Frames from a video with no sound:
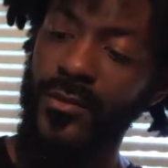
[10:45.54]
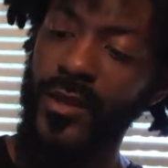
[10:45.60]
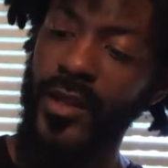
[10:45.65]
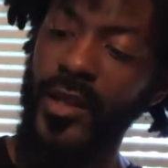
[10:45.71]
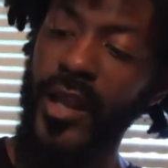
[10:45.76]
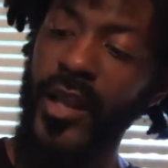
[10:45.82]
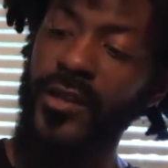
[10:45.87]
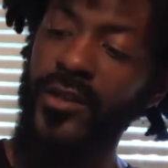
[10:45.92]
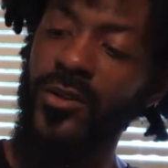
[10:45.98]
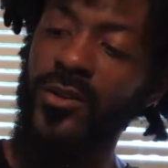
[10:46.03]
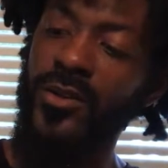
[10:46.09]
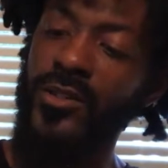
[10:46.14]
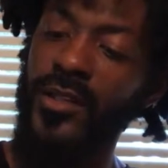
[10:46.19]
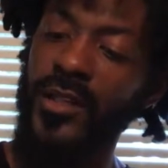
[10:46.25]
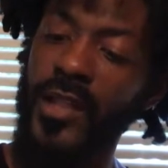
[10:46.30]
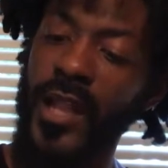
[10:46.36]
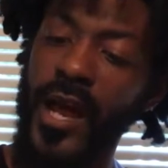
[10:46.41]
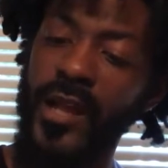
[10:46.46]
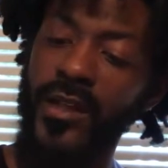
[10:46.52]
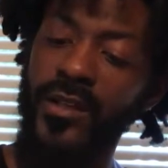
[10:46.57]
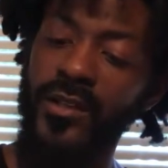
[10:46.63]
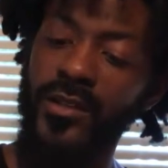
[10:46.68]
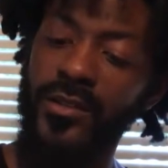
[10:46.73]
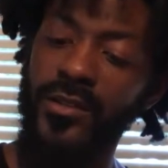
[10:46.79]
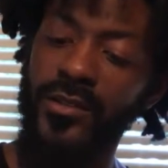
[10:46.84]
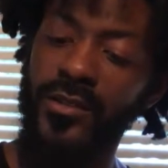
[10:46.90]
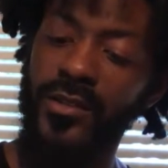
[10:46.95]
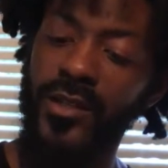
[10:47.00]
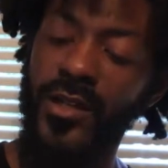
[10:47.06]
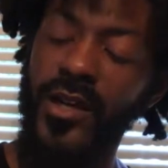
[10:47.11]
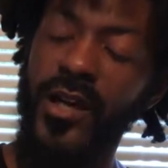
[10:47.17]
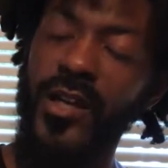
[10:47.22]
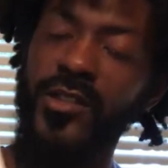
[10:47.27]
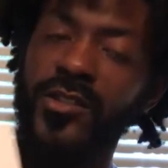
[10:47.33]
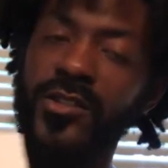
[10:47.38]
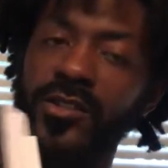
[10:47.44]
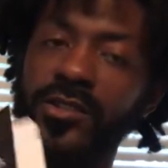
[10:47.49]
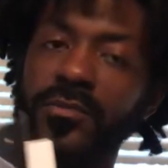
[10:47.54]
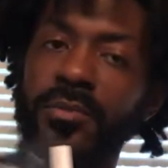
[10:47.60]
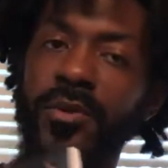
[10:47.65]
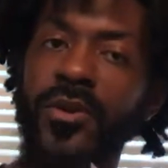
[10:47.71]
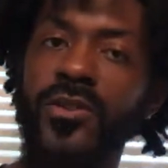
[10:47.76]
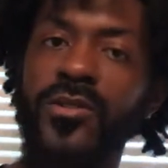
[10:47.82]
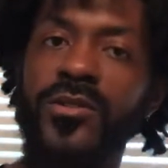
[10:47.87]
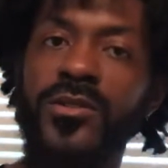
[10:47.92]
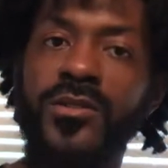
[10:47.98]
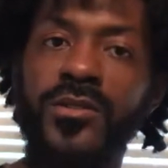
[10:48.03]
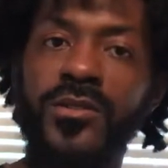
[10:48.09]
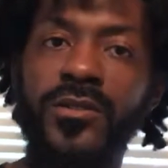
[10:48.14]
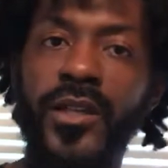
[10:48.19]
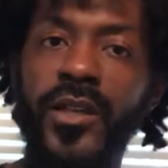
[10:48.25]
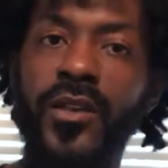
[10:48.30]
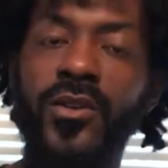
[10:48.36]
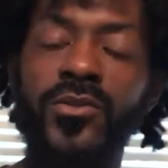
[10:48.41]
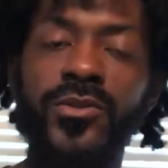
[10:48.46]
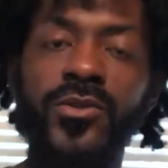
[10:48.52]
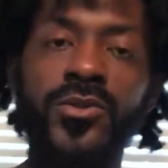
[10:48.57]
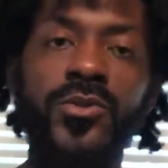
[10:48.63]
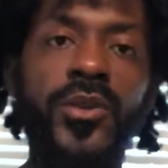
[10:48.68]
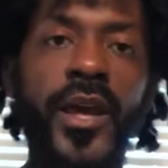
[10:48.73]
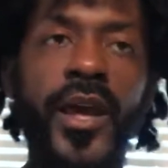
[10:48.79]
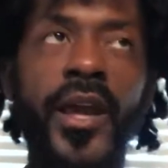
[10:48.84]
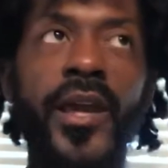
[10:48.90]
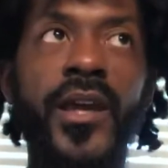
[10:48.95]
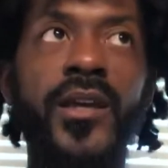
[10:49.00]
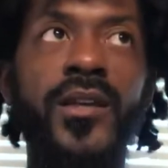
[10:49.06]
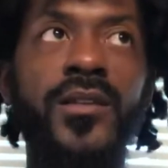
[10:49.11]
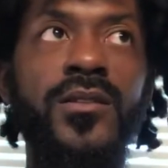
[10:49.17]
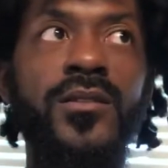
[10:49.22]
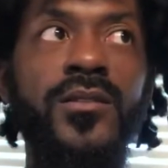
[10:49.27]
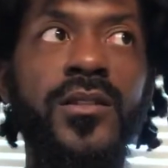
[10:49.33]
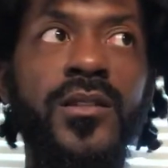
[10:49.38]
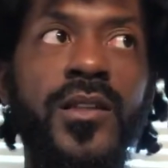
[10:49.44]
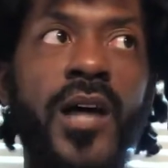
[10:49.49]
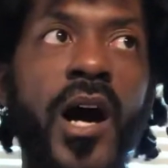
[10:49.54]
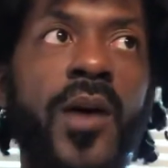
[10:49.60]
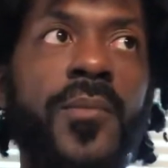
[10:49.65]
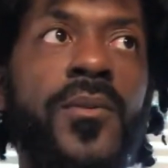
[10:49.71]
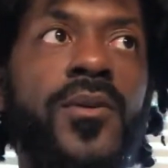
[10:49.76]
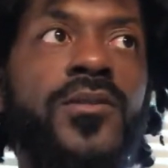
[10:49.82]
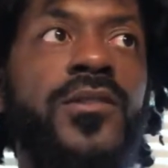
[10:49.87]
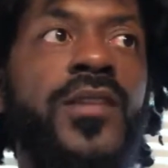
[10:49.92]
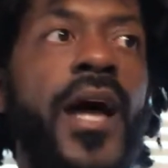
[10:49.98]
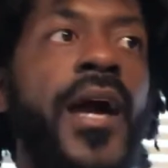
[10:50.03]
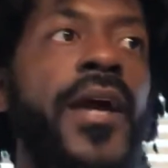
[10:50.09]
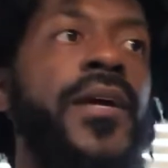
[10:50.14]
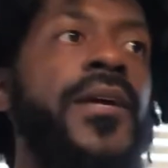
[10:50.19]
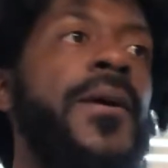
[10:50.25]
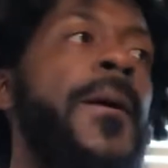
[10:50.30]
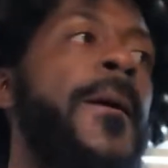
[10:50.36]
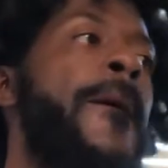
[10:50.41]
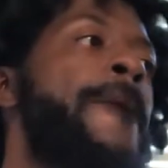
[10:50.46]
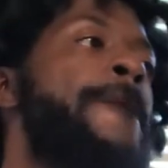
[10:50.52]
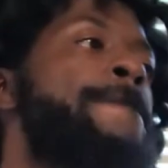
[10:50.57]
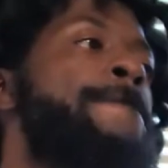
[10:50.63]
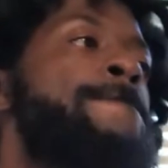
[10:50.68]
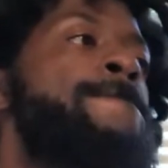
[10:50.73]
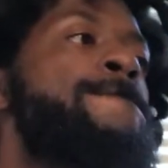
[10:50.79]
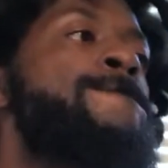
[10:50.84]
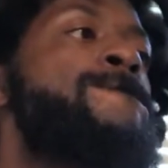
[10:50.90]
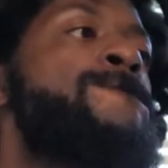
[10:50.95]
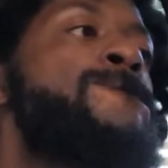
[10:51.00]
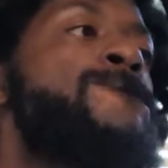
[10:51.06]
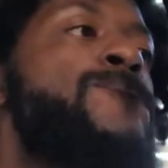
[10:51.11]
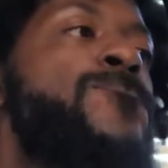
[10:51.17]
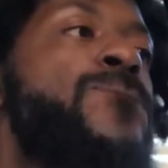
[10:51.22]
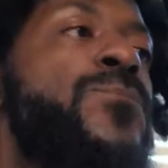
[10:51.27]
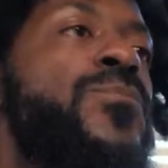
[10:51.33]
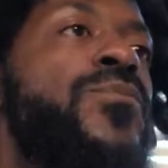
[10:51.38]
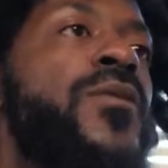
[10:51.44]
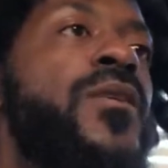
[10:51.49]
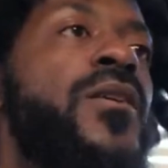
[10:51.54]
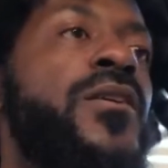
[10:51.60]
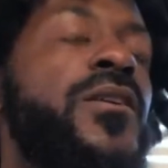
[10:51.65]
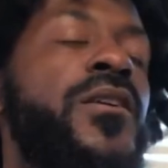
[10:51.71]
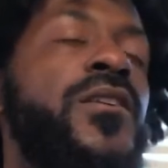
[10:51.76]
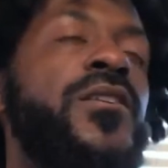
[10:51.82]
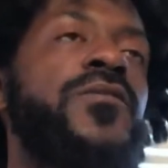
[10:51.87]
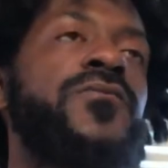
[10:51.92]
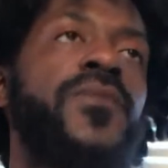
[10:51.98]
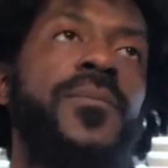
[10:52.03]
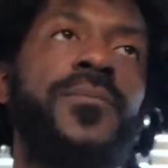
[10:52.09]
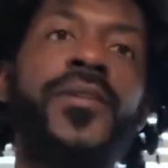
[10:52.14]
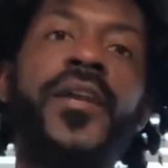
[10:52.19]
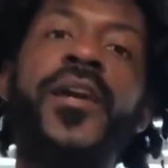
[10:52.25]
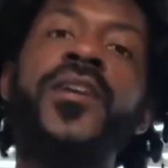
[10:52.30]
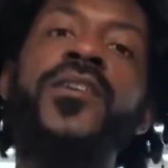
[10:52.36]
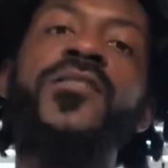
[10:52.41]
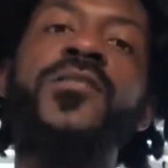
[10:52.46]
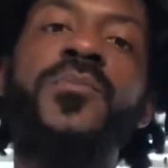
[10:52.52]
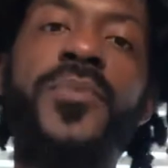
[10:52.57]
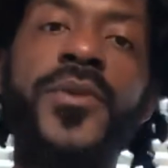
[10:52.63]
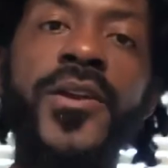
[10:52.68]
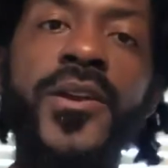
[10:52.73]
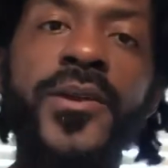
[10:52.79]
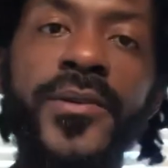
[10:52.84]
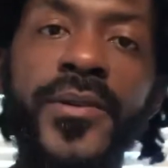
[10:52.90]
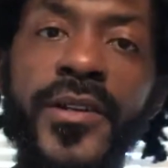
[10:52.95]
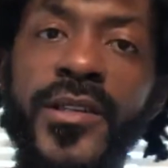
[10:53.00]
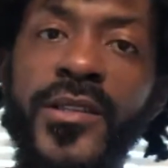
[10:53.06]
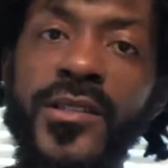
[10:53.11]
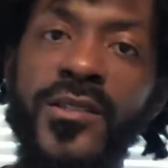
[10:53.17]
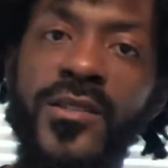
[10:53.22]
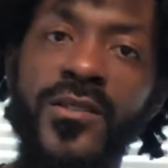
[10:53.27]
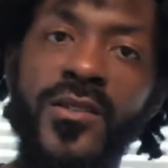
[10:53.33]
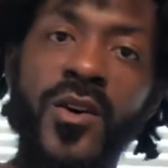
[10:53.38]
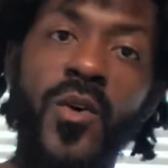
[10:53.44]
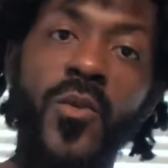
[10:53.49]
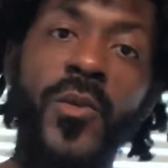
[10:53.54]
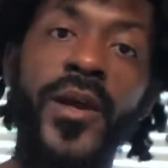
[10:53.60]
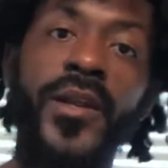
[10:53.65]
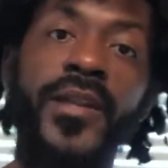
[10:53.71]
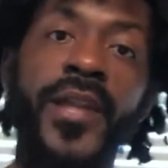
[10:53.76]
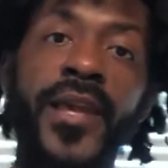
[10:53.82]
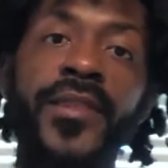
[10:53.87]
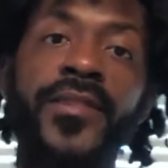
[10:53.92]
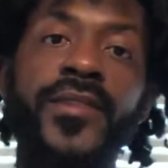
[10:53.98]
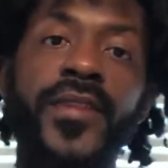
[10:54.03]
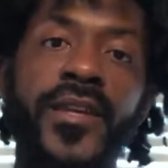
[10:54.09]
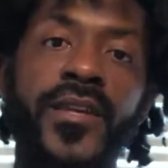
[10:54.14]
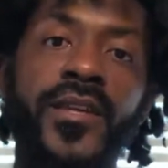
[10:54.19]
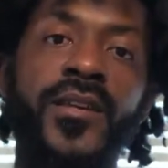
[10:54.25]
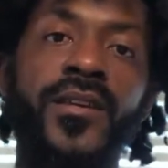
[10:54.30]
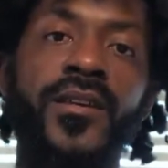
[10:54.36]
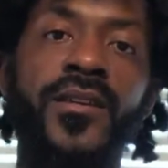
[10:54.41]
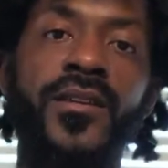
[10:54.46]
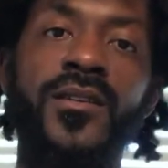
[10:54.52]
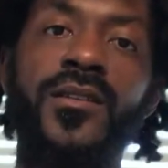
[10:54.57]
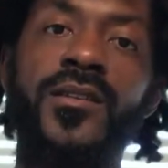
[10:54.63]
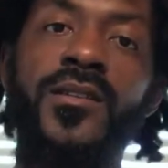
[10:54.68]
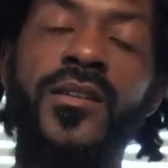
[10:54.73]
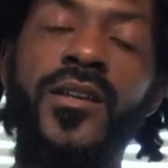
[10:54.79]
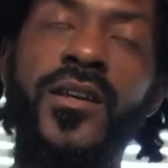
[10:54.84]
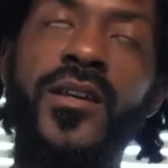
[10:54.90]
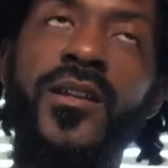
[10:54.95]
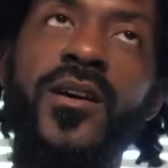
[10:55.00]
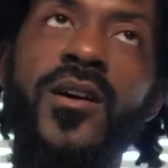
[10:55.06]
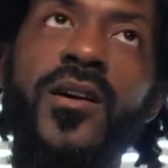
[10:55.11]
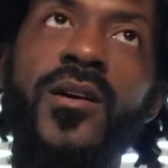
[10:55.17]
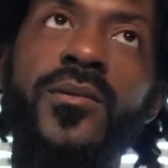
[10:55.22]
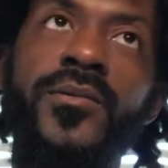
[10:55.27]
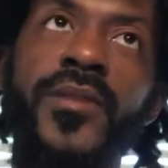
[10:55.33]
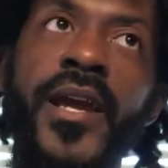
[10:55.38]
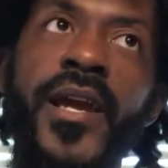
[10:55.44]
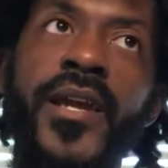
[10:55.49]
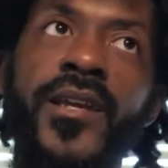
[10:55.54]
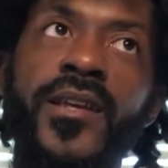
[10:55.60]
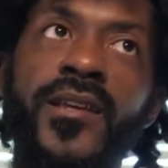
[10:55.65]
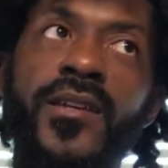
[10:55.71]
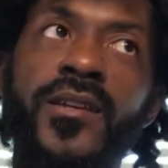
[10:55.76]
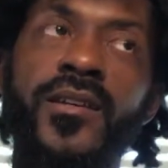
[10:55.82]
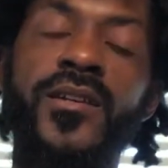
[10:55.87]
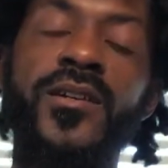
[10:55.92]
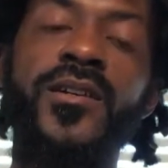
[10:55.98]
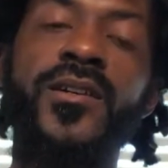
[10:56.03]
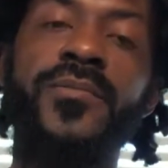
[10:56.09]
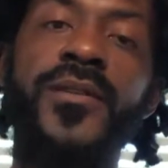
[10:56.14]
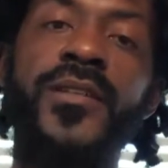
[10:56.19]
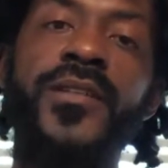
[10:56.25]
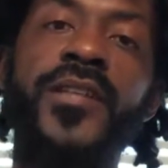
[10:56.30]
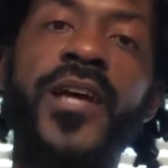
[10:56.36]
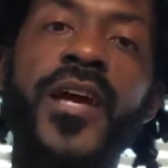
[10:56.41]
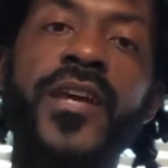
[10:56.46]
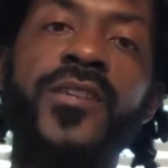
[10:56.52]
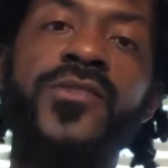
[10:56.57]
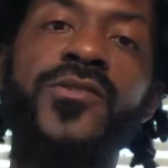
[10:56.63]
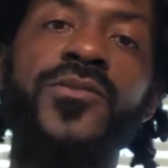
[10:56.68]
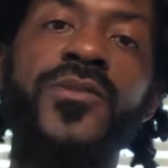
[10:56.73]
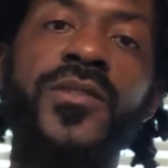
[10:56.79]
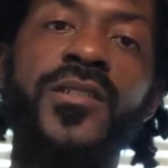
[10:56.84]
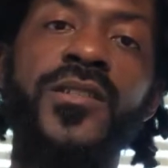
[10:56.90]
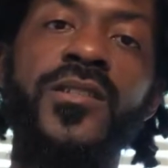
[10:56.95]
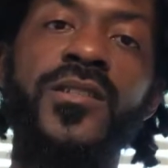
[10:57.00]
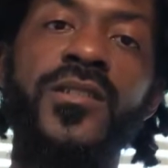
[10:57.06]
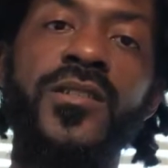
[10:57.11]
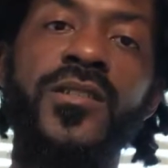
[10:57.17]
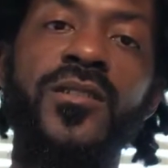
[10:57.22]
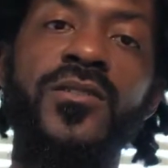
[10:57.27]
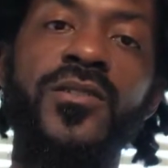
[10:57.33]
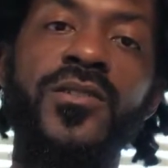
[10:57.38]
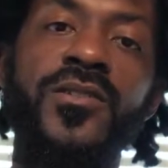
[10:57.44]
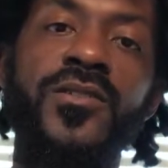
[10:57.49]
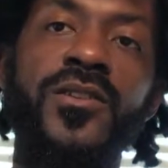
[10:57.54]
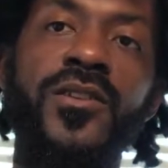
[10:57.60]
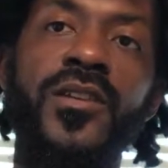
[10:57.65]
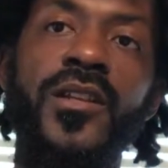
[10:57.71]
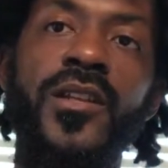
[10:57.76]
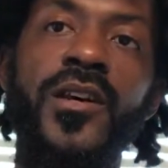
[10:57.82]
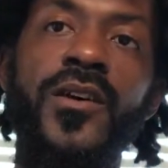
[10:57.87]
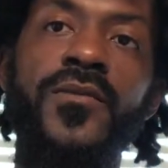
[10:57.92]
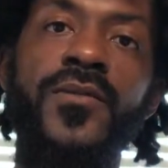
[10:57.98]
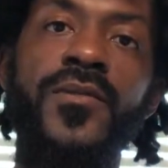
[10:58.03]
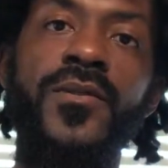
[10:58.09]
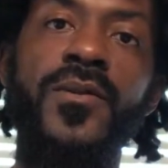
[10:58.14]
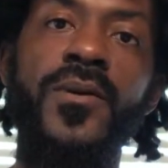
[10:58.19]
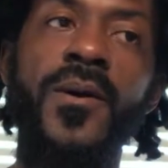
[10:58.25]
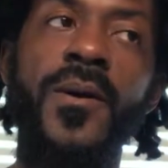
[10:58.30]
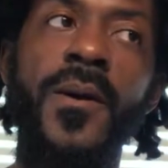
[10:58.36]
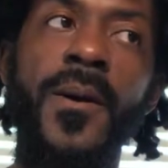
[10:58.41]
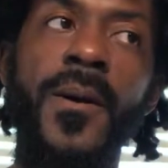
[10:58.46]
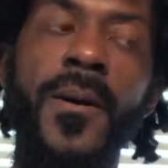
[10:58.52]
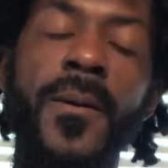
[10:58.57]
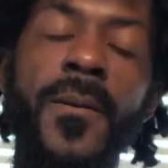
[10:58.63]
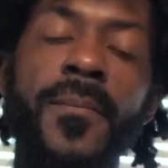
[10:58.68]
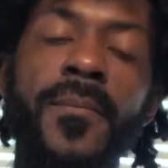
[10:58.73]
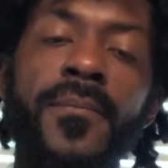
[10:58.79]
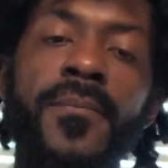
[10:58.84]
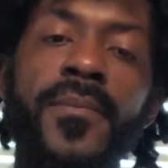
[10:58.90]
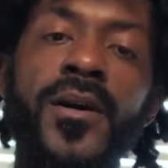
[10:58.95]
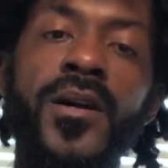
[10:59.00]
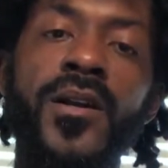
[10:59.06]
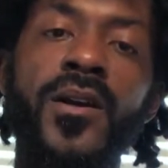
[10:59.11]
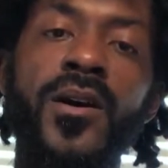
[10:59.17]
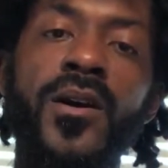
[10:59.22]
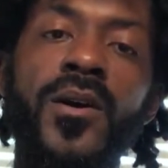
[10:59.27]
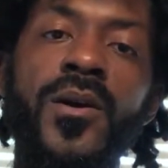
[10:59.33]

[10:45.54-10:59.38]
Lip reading: and I know there's a lot of conscious books, they don't do that. It almost like it's from their experience or what they think, and that could be dangerous on a certain level. But